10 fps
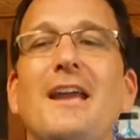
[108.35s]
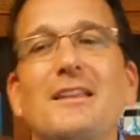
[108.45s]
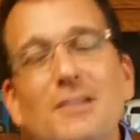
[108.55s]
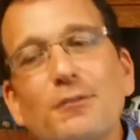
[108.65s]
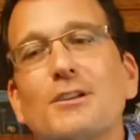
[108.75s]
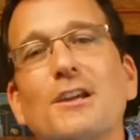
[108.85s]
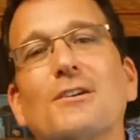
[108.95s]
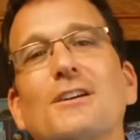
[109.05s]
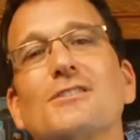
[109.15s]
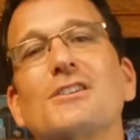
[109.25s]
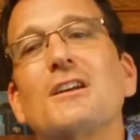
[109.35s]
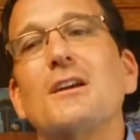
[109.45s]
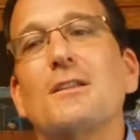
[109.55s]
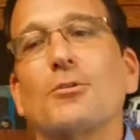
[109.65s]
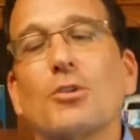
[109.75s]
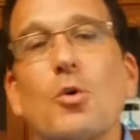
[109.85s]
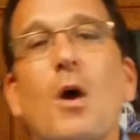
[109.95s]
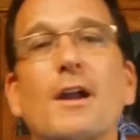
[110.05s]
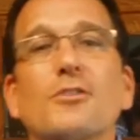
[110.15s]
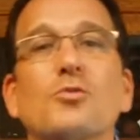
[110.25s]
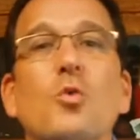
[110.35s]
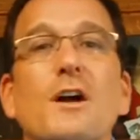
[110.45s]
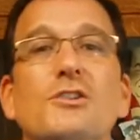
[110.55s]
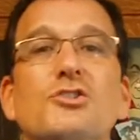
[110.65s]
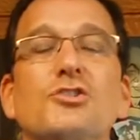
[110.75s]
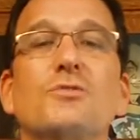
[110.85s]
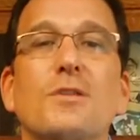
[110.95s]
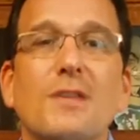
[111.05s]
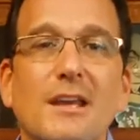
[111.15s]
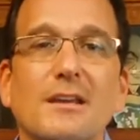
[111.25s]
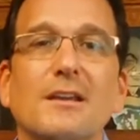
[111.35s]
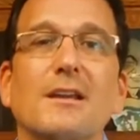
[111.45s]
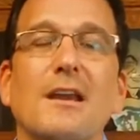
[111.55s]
and different areas that requires one to think